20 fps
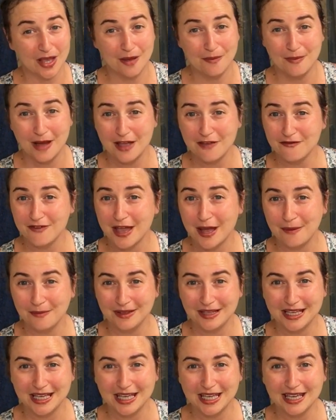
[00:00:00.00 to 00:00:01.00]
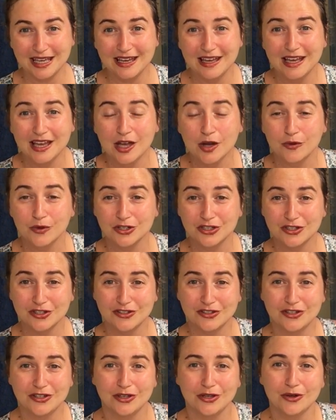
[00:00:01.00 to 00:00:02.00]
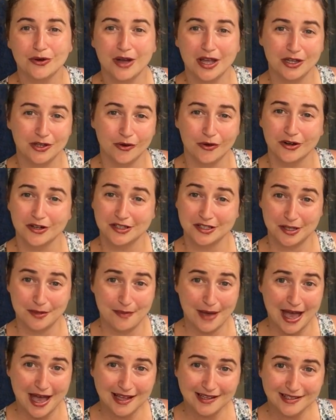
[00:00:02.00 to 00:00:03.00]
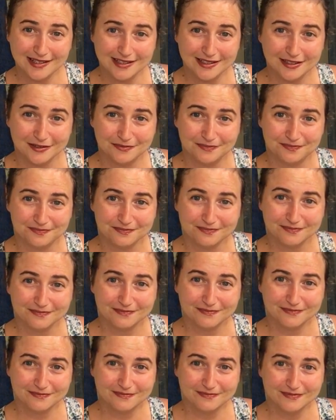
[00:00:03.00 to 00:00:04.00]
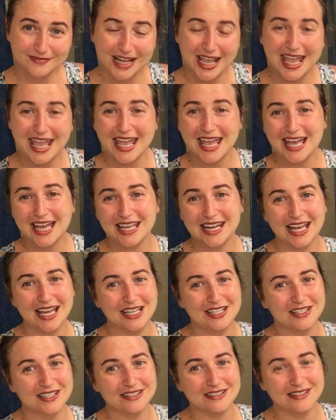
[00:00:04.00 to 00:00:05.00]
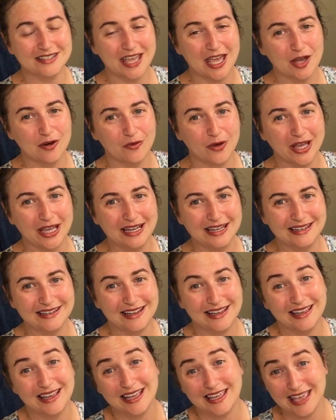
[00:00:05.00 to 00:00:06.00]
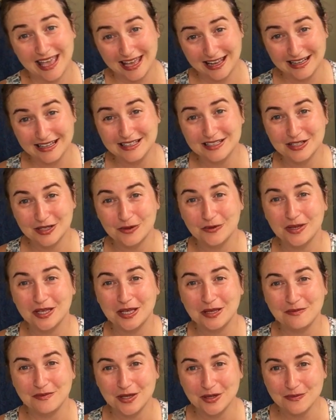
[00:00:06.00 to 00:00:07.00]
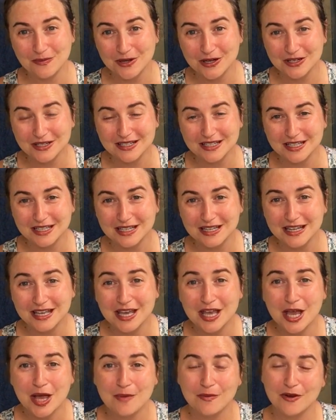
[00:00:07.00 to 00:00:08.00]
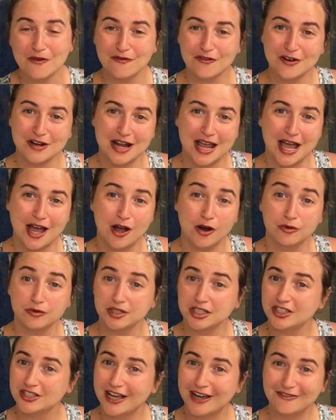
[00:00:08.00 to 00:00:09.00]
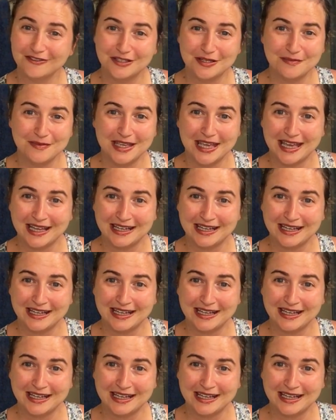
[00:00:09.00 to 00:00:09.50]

my family wishes you and yours the best. And I just can't wait again until we can be in person. But for now, reach out to me